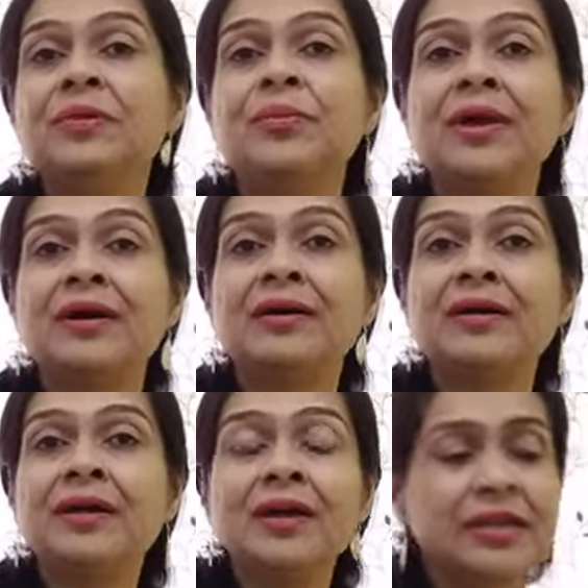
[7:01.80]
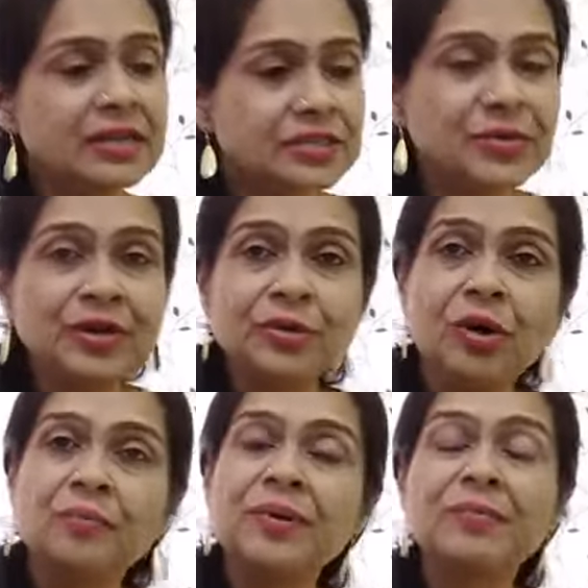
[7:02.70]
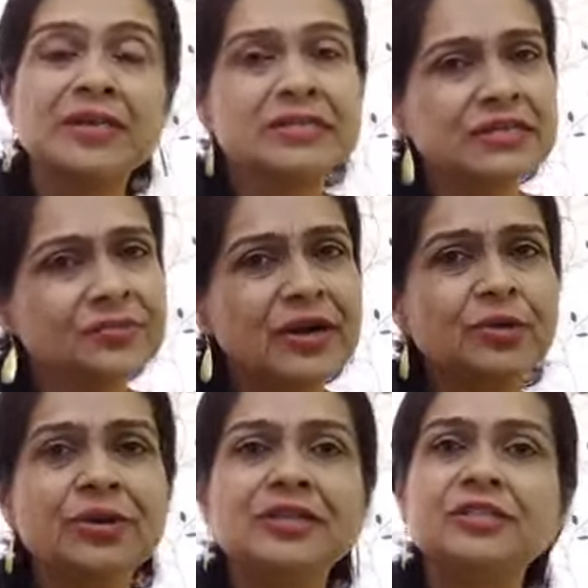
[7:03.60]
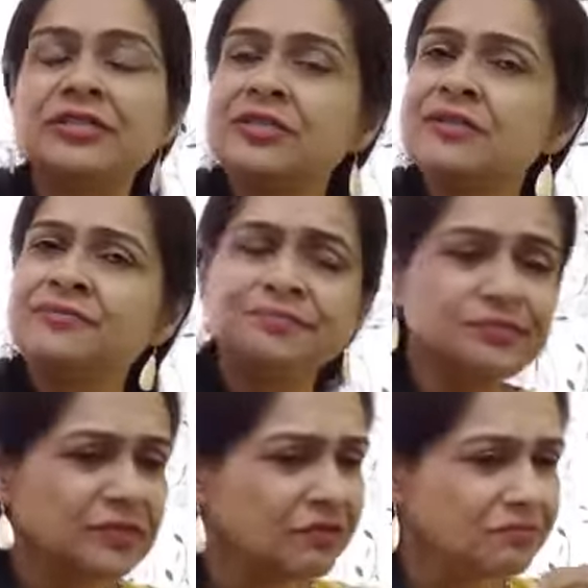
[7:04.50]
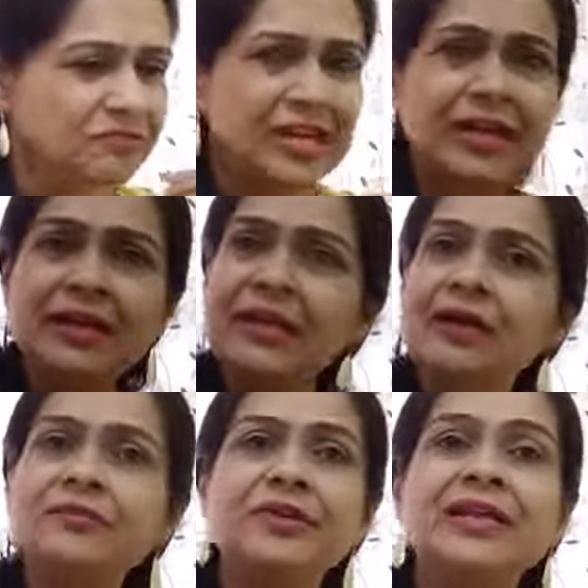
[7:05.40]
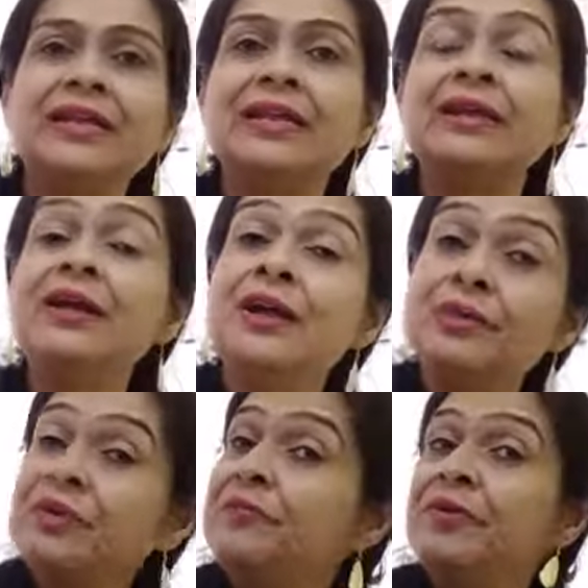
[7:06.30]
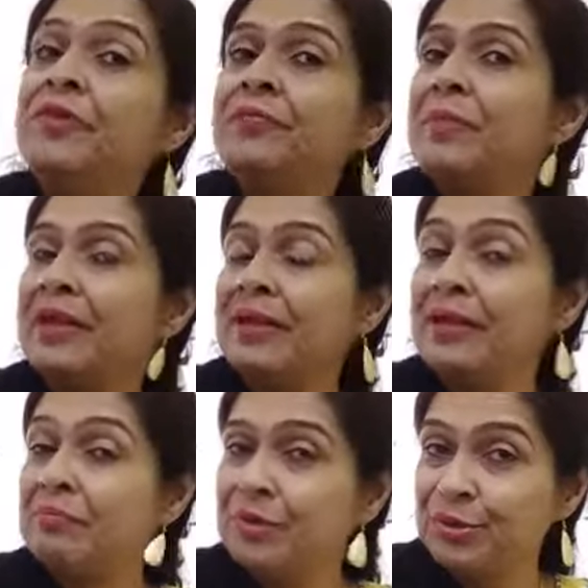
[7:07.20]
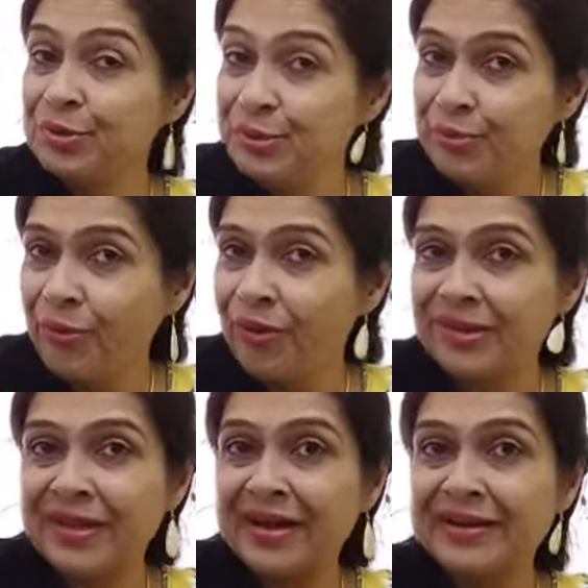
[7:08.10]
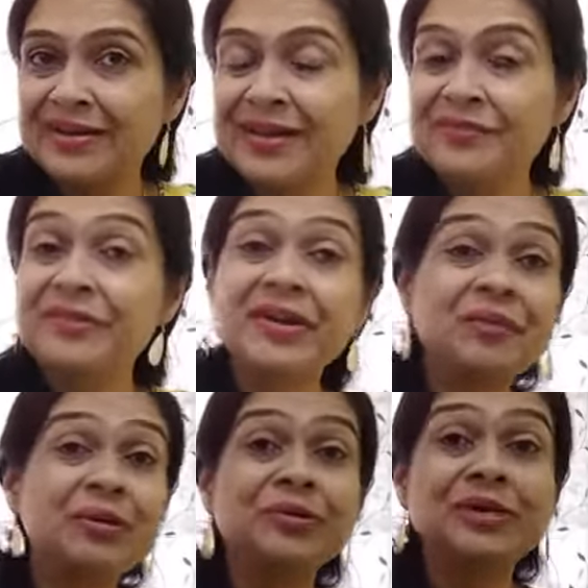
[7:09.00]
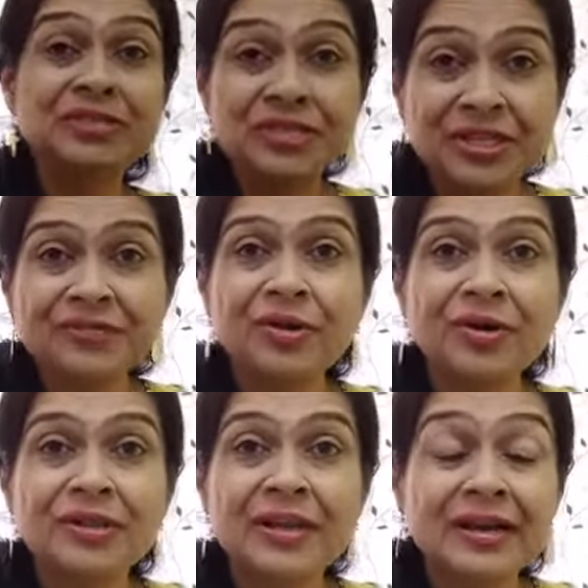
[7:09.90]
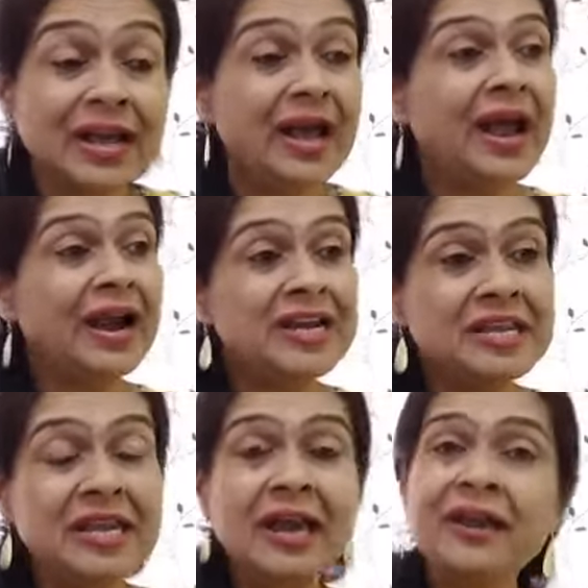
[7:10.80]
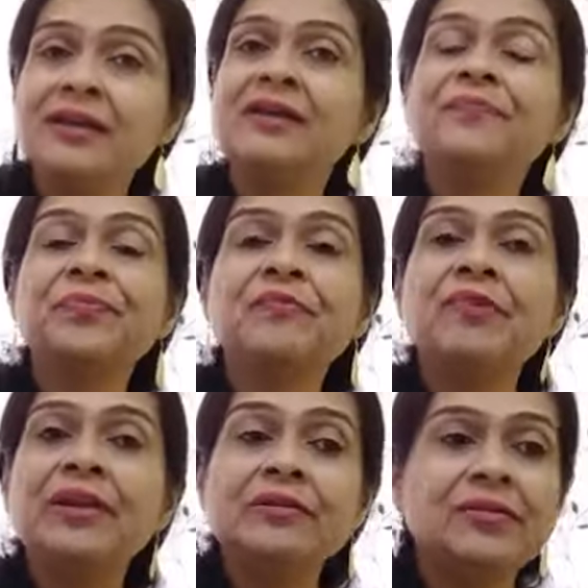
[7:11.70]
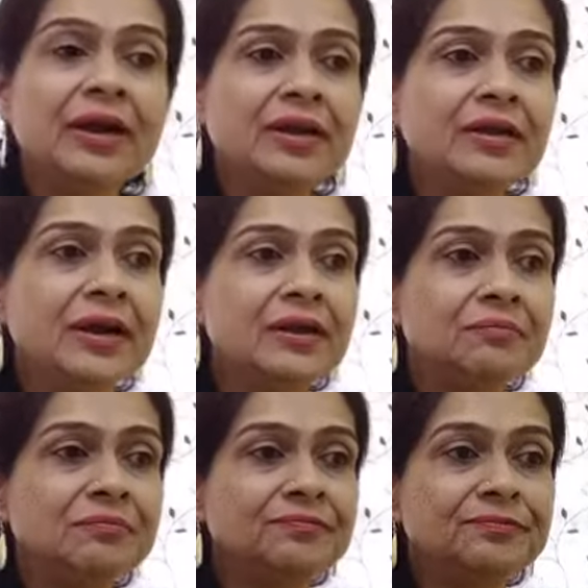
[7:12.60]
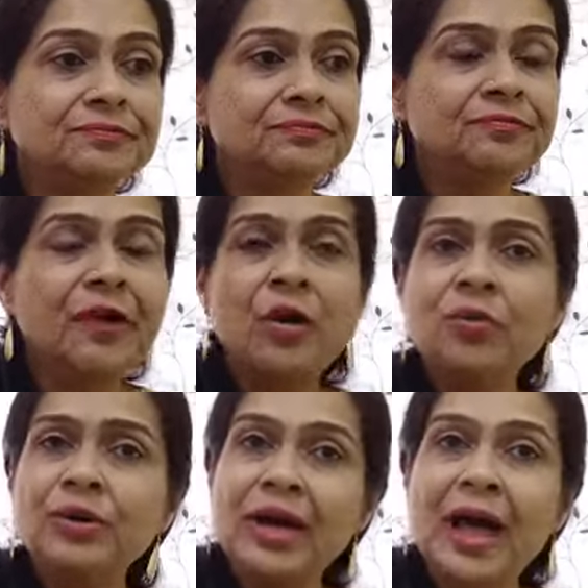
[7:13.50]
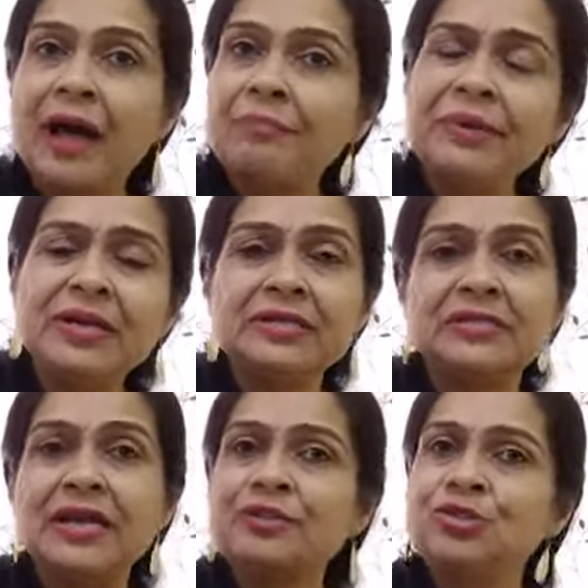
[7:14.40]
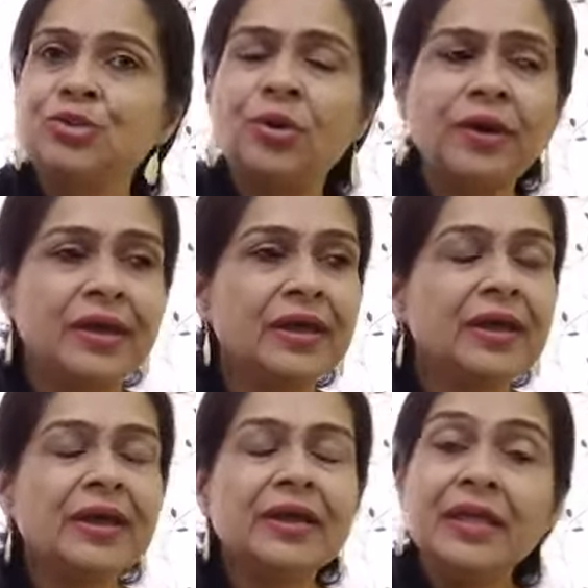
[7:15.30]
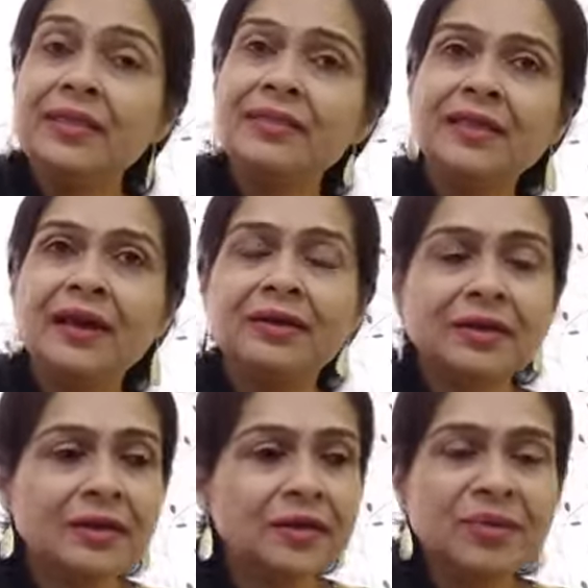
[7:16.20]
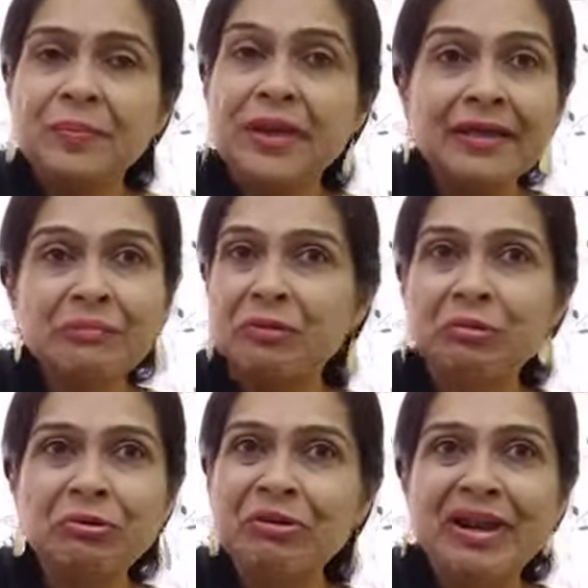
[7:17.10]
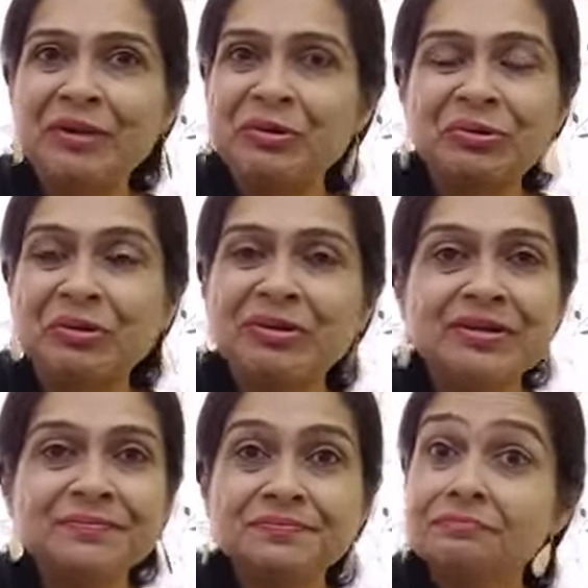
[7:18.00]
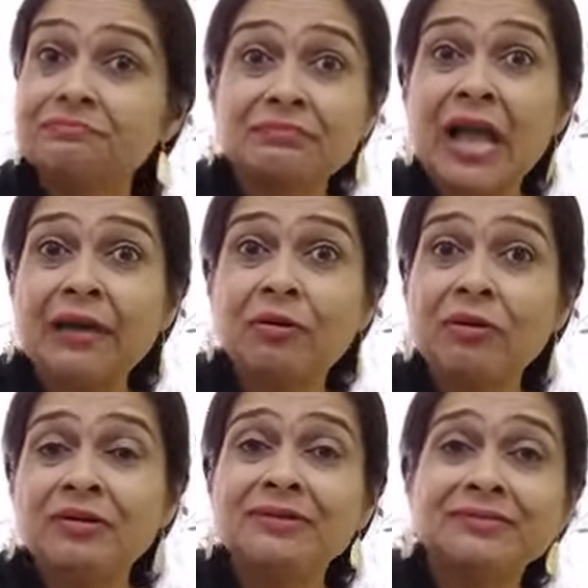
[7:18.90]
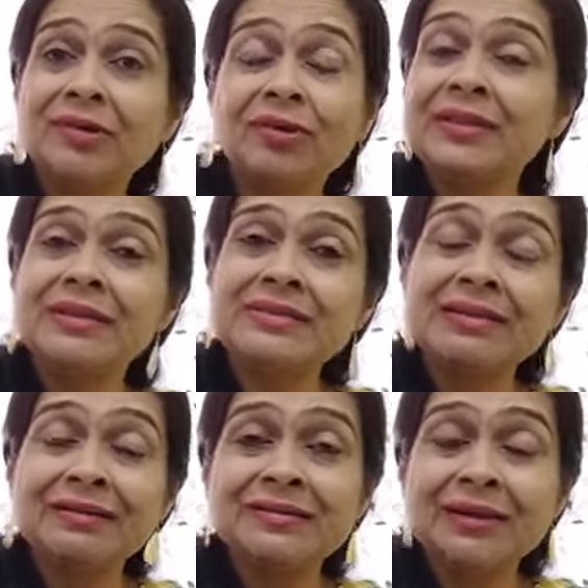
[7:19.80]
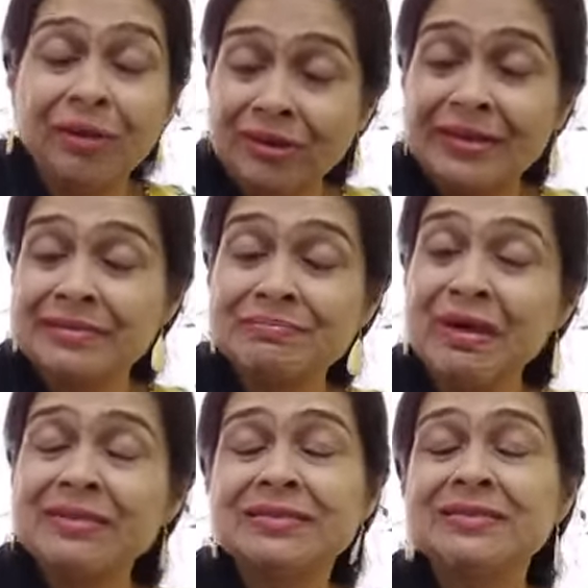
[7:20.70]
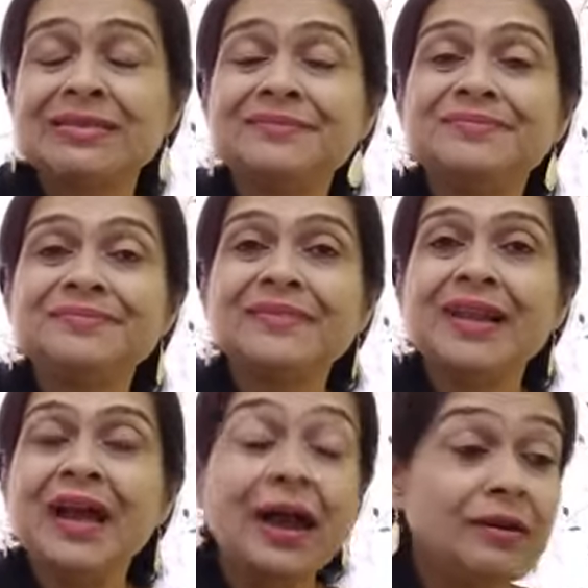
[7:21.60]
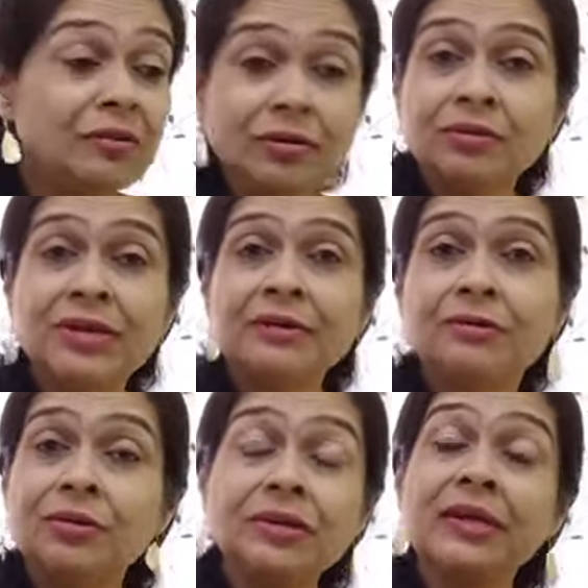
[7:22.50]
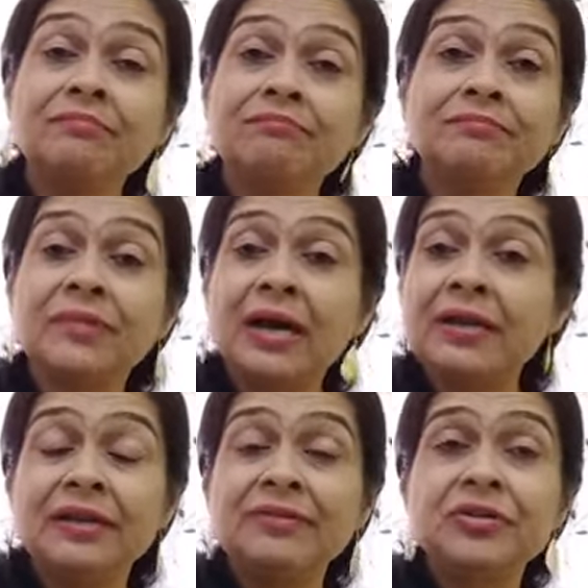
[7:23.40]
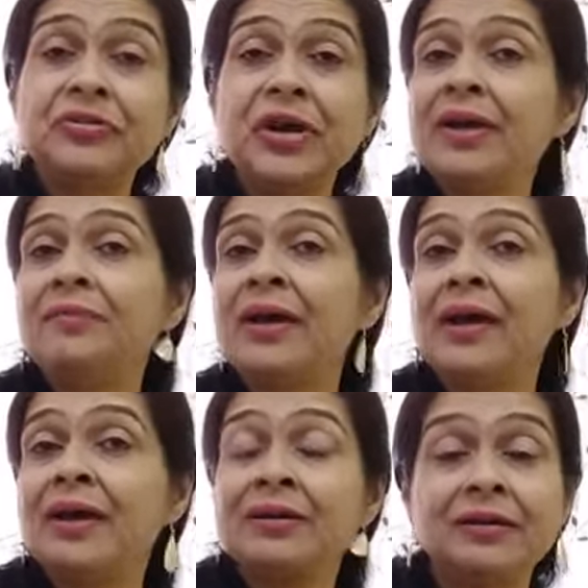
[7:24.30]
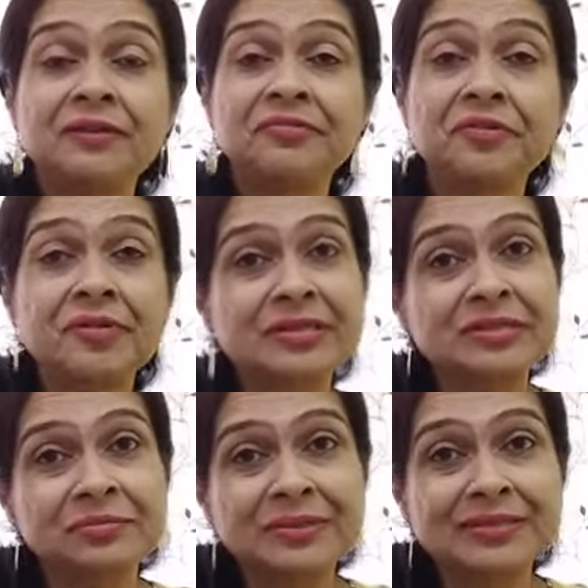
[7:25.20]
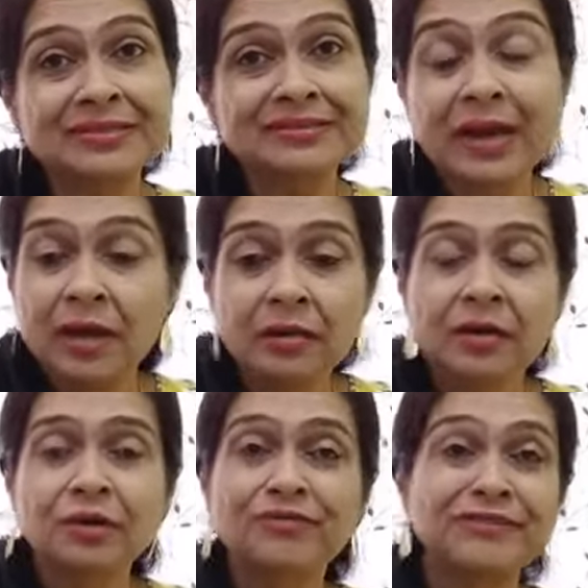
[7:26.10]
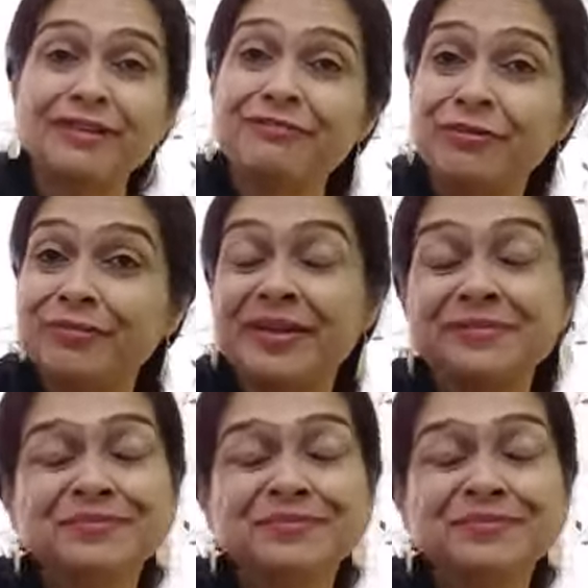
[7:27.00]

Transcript: we are. Yes, we had to compromise. Yes, we had to adjust, willingly, unwillingly, but we were able to do all that. We were able to achieve all that, and yet we tried and found happiness and joy in that. People like me who don't like to cook, I cooked all these years, all these months. And not only cooked, I even tried my hand at different recipes. Unheard of thing for me.